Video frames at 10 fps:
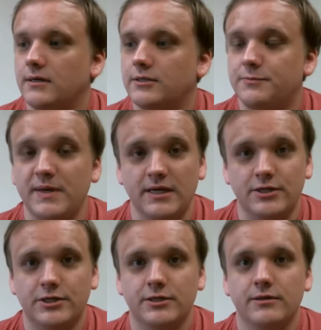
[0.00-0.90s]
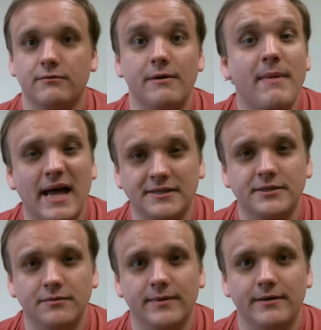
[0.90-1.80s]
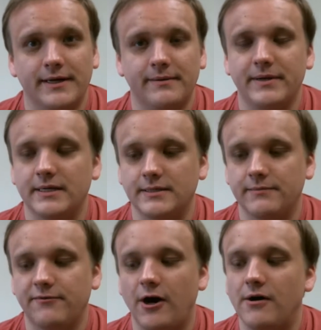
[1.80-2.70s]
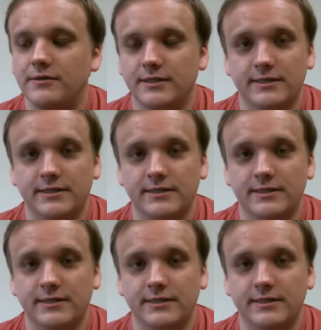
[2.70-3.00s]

speech, lament, really, because it follows the